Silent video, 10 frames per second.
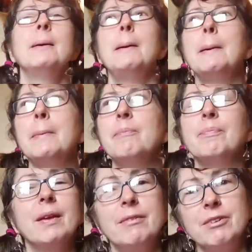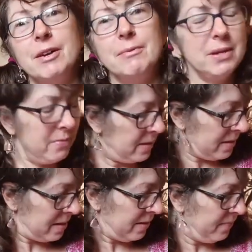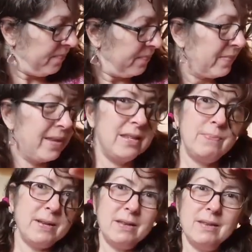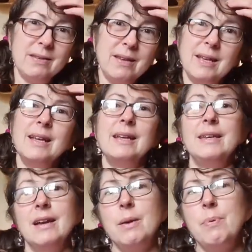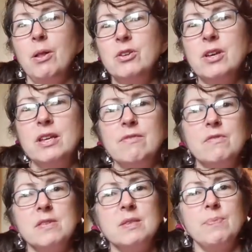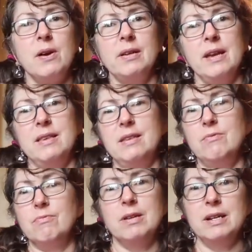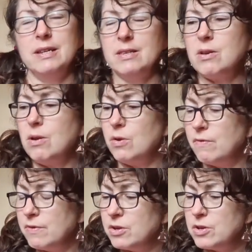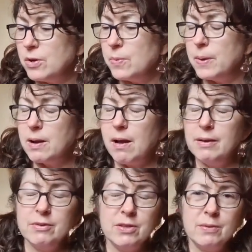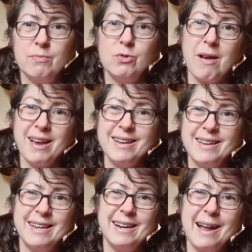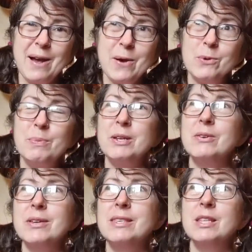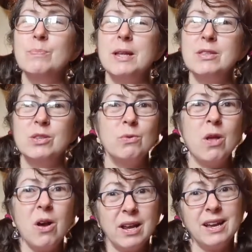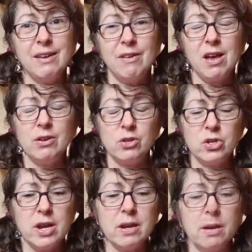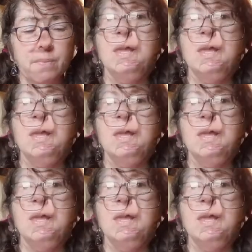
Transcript: I forgot what I was saying. It's been, yeah, I apologize for this podcast. It really is all over the show, but I just am trying to get it out because it's been so long and I have a lot to share.